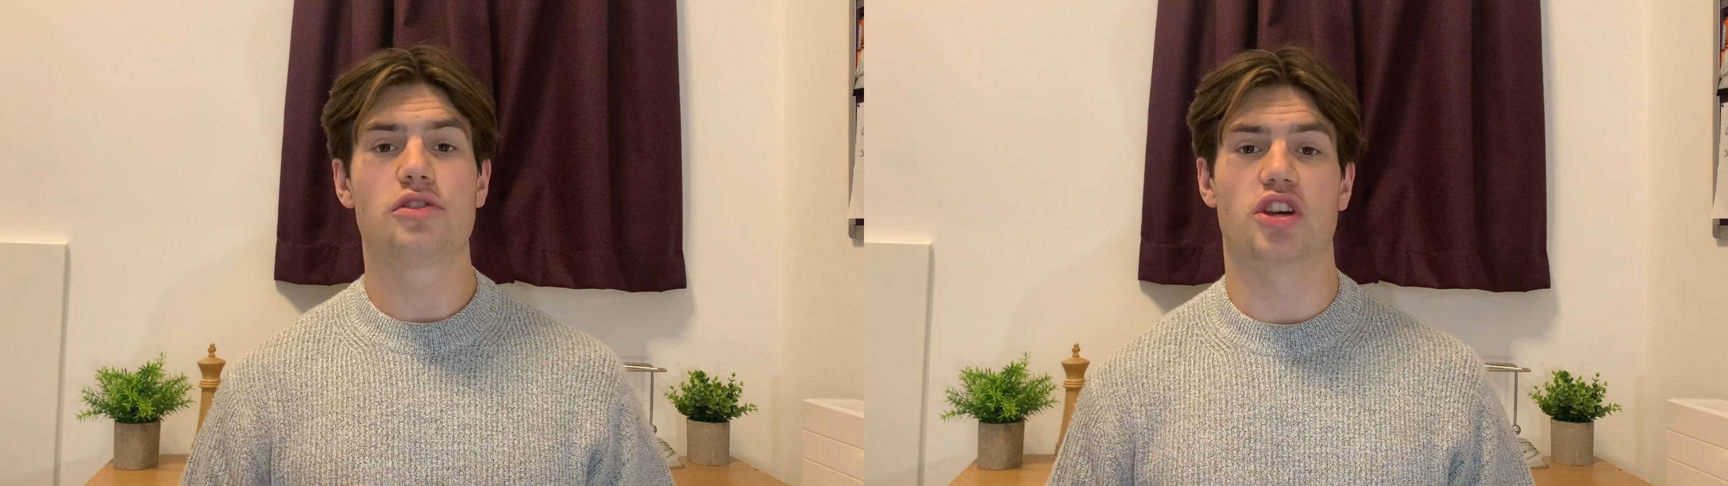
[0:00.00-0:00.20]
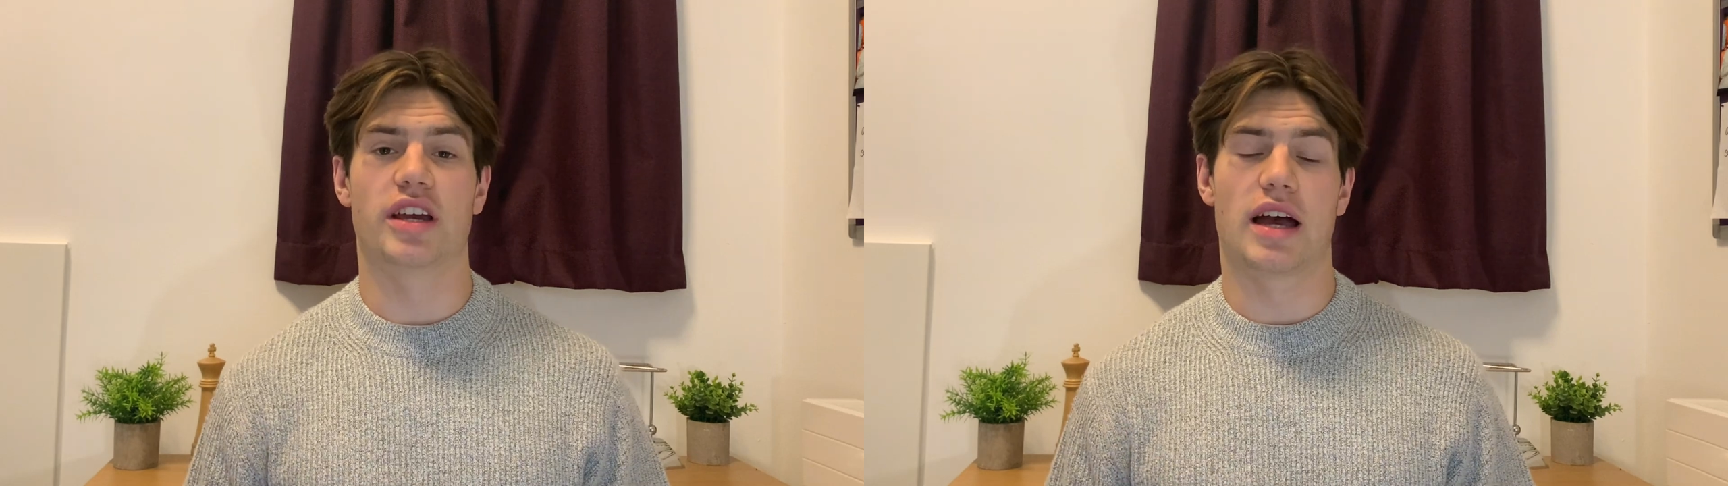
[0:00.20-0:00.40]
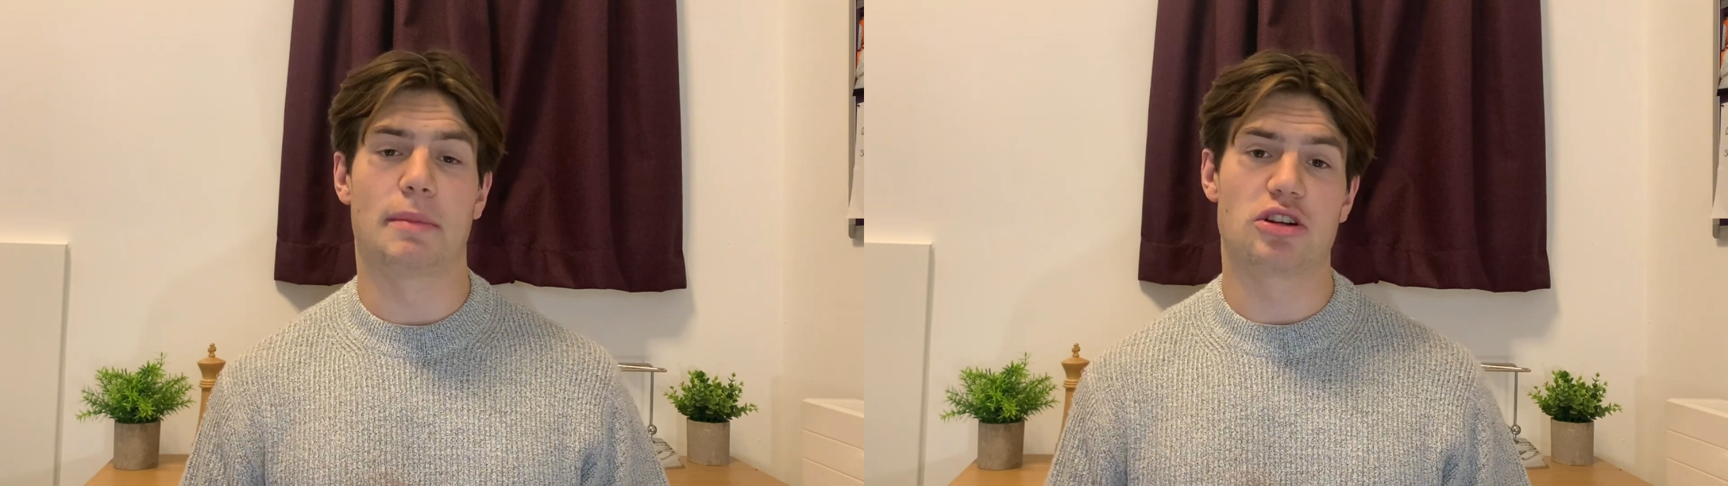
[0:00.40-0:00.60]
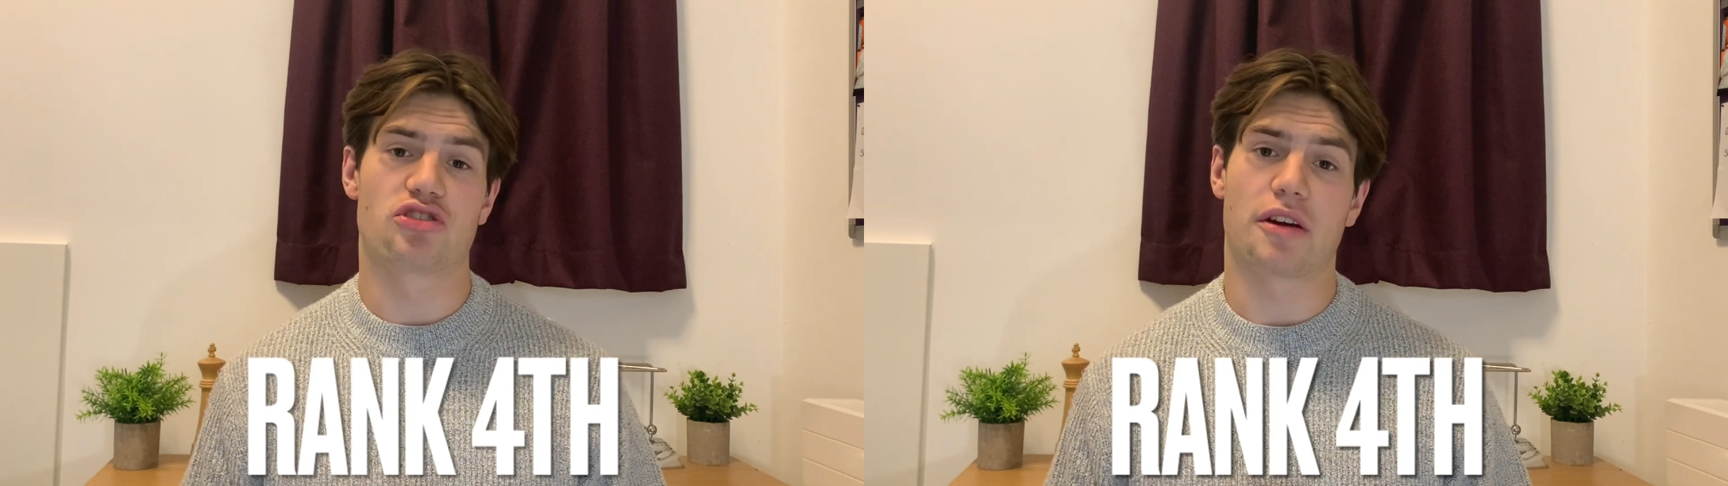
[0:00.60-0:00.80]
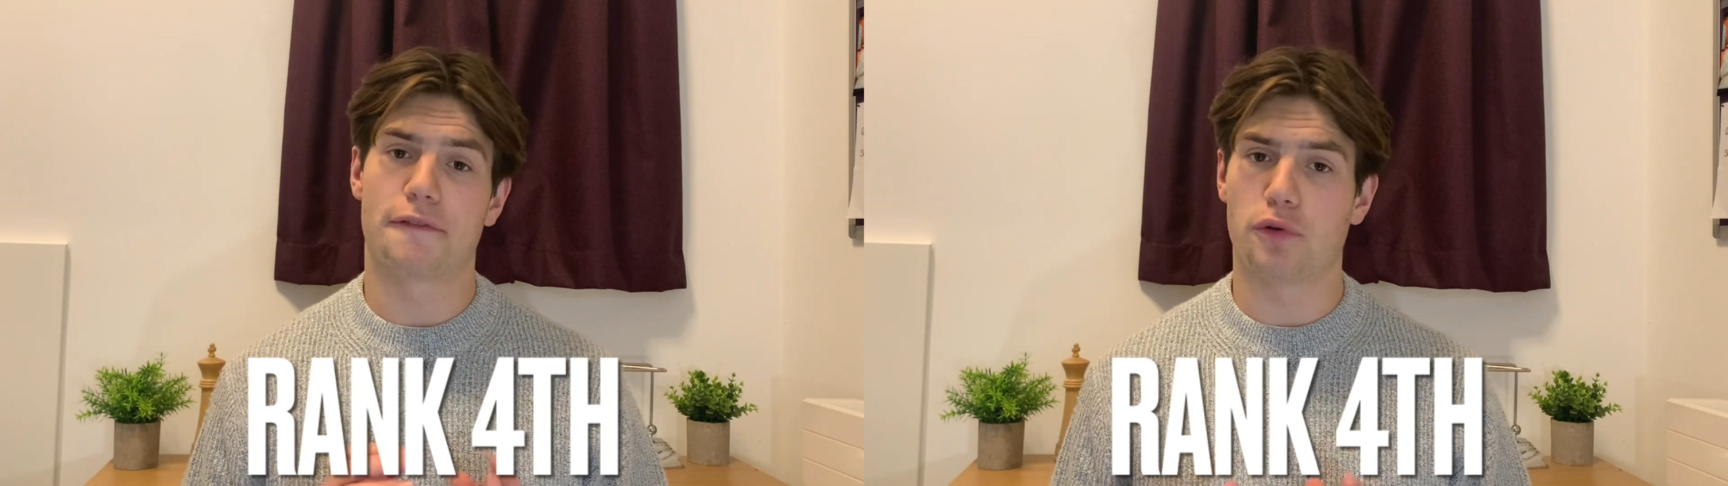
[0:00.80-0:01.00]
year, I managed to
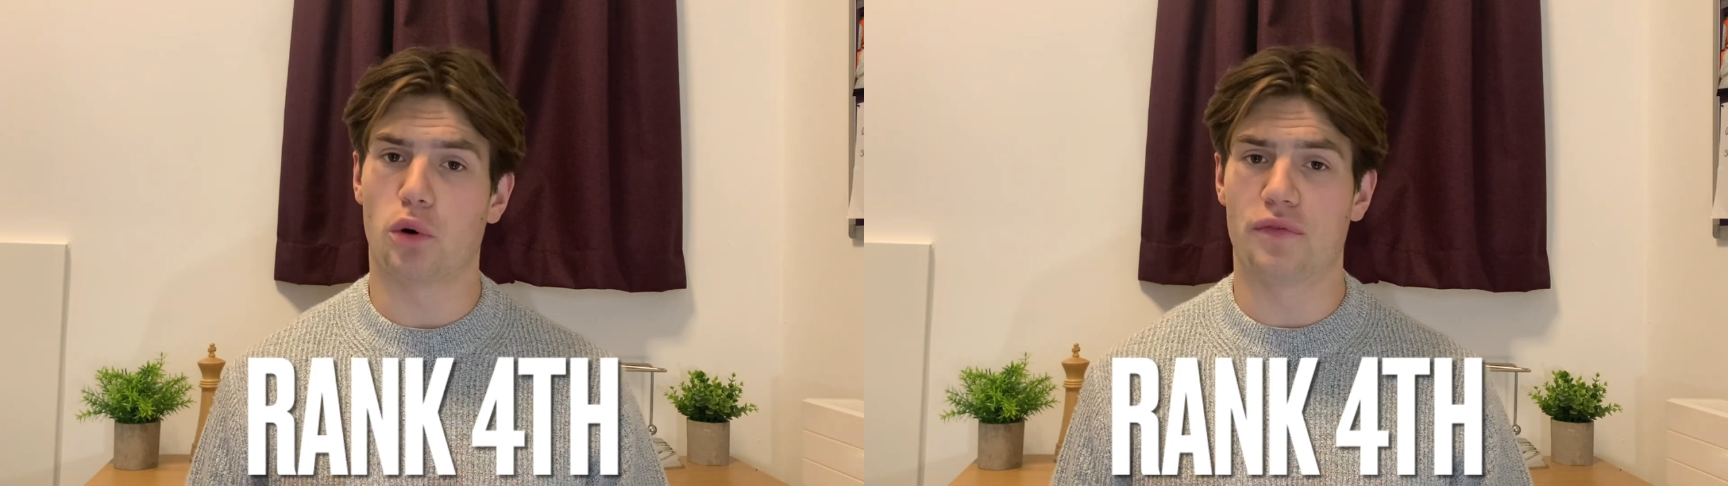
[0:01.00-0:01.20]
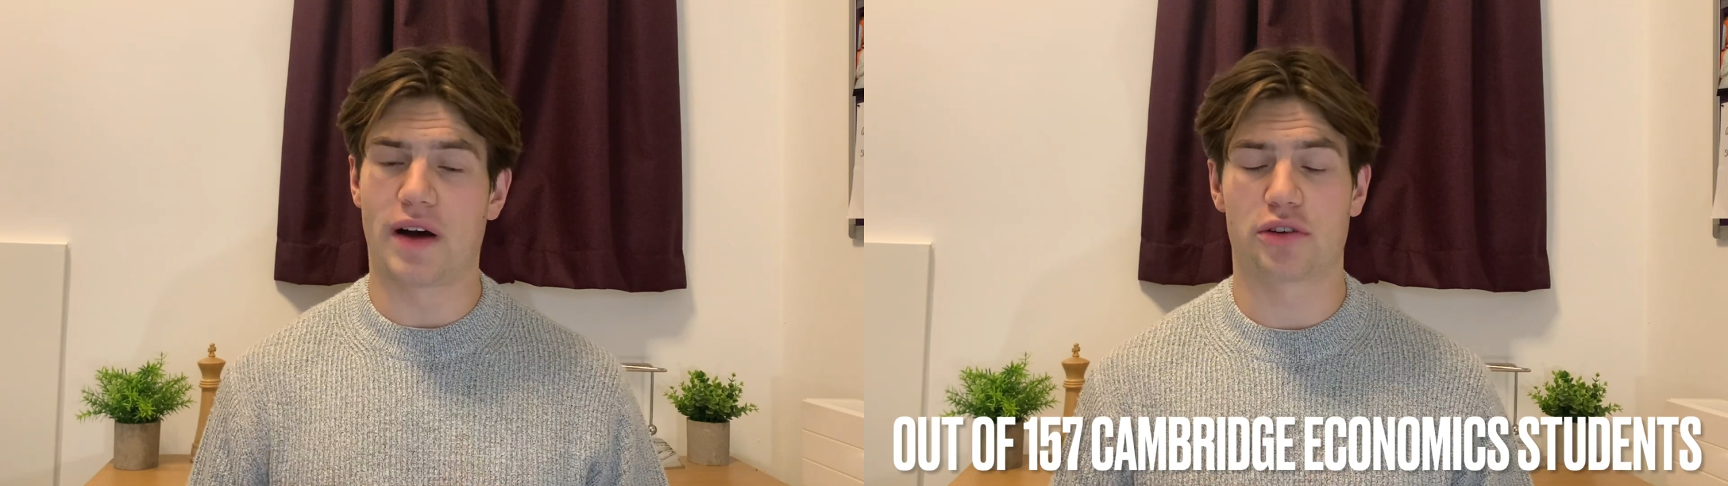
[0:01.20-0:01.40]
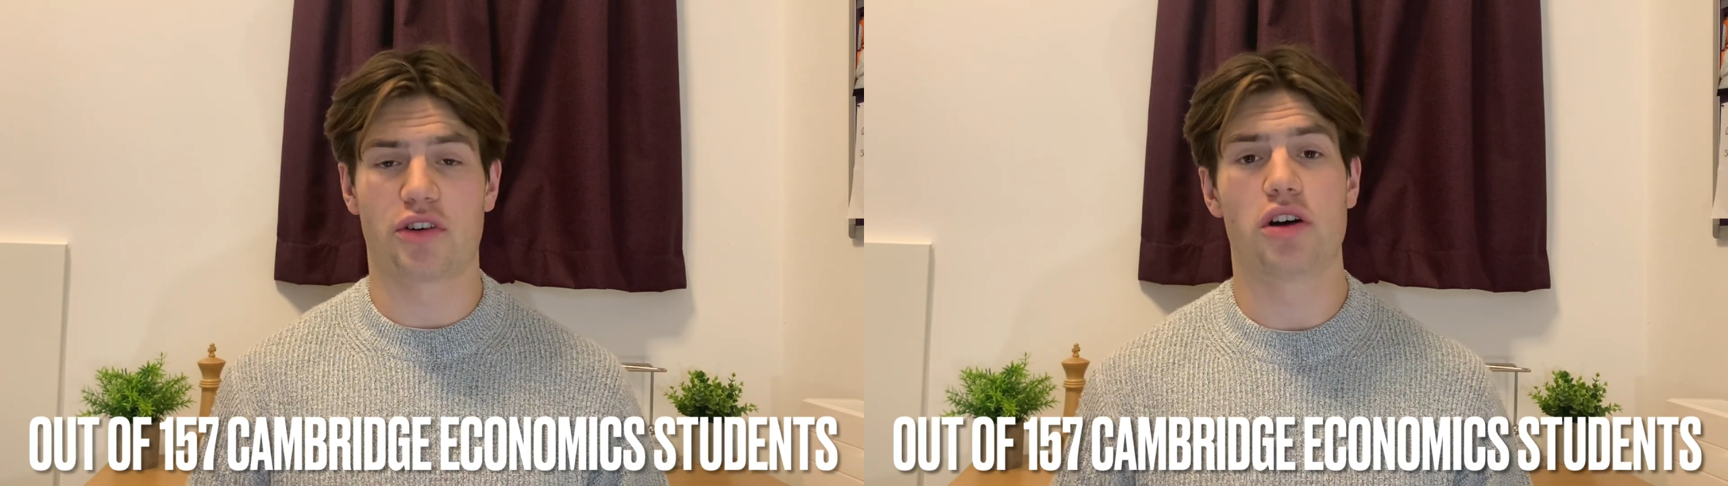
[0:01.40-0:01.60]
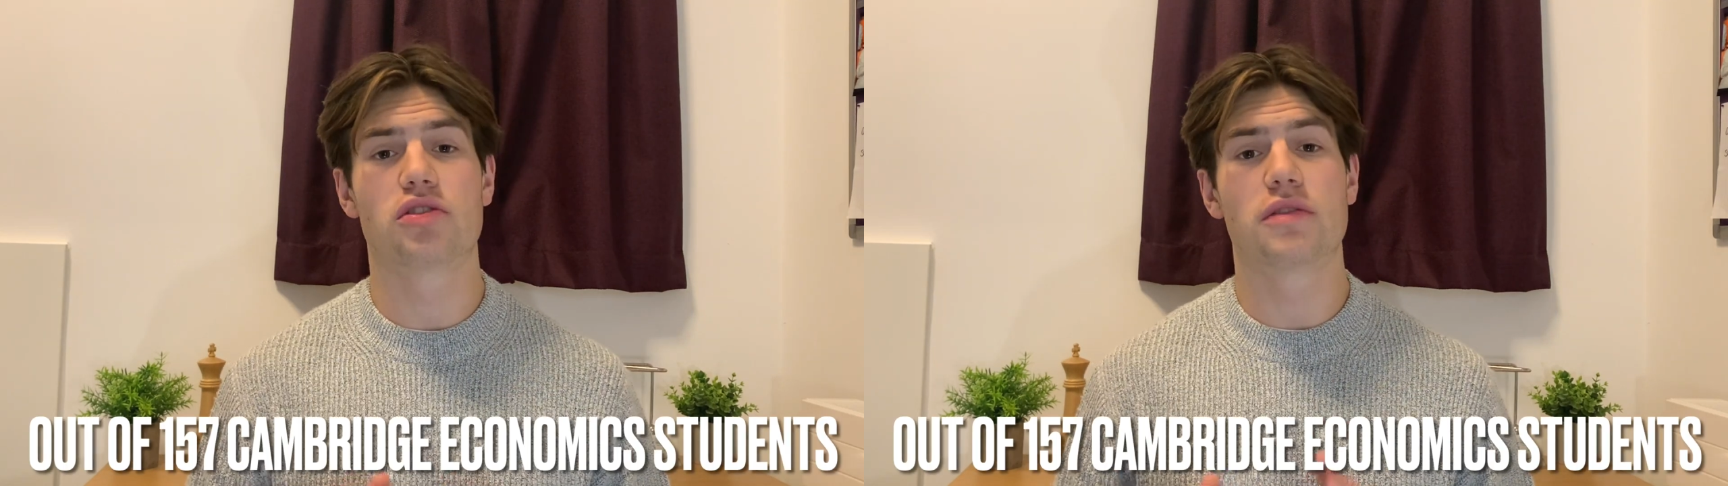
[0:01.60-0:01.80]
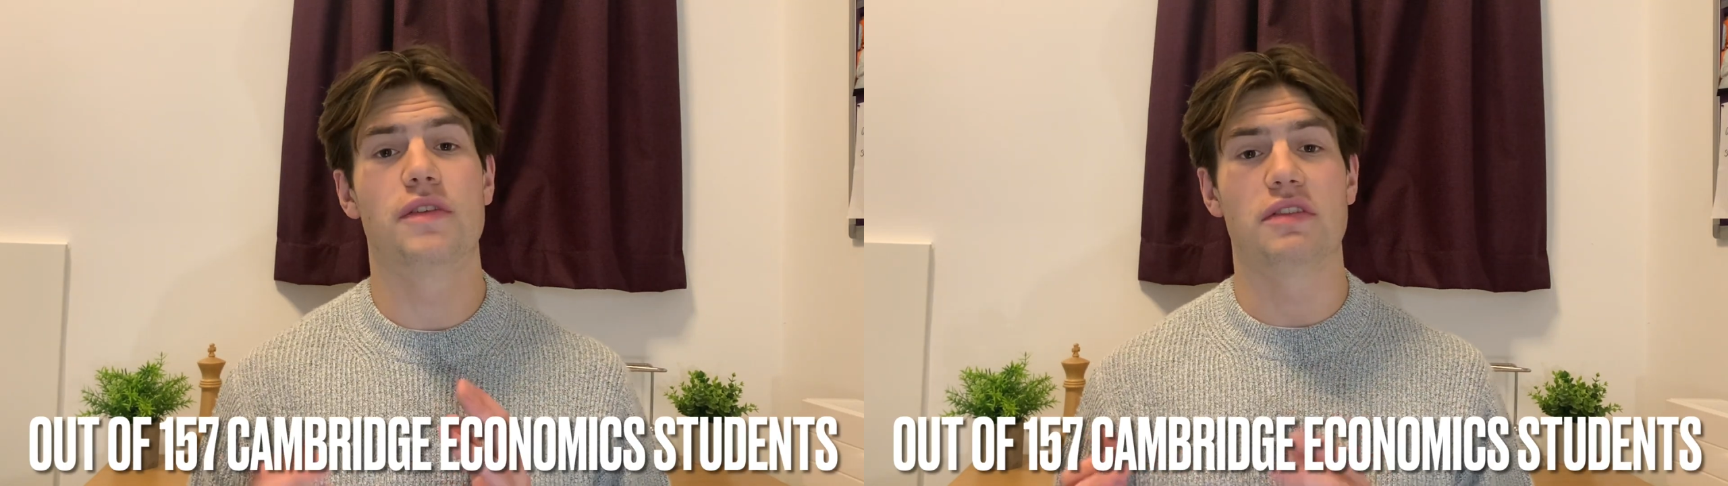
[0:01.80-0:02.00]
rank 4th out of
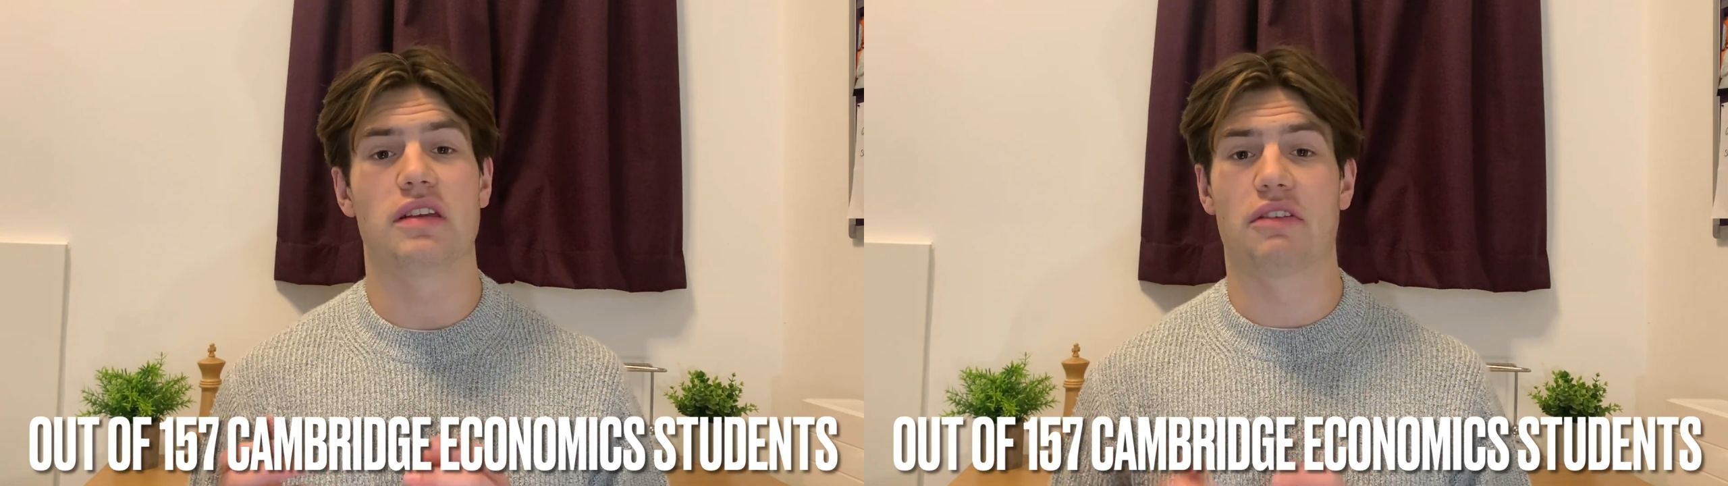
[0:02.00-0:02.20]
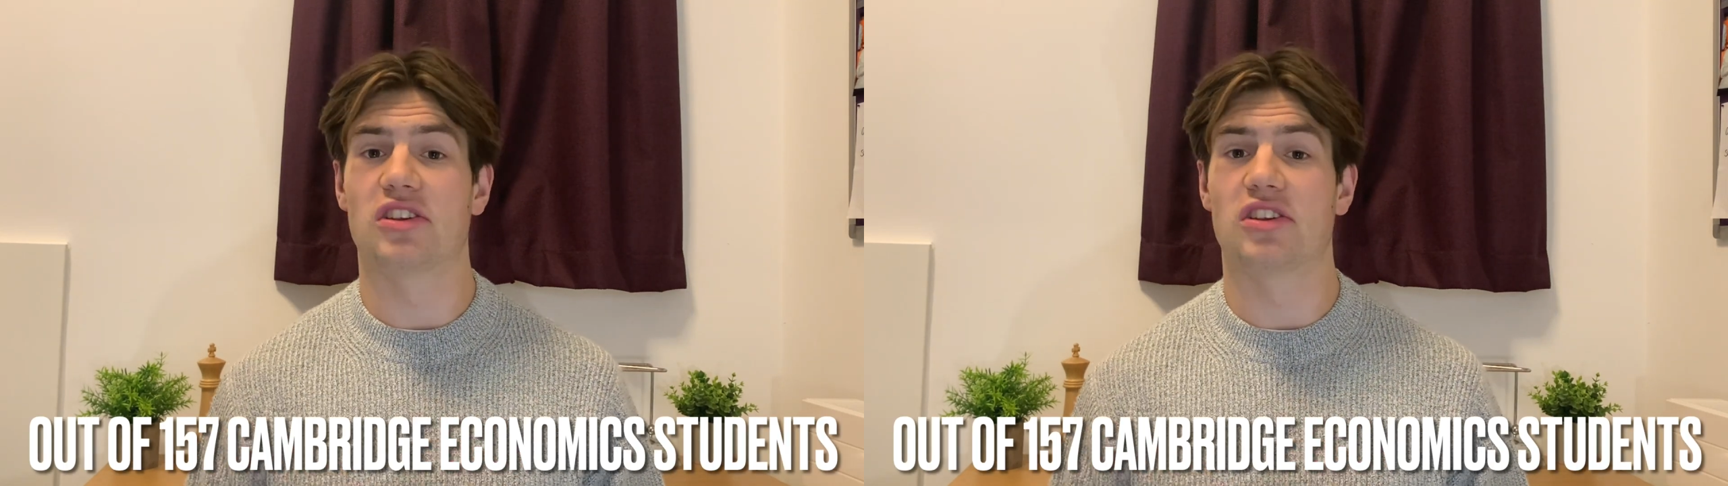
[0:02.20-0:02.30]
157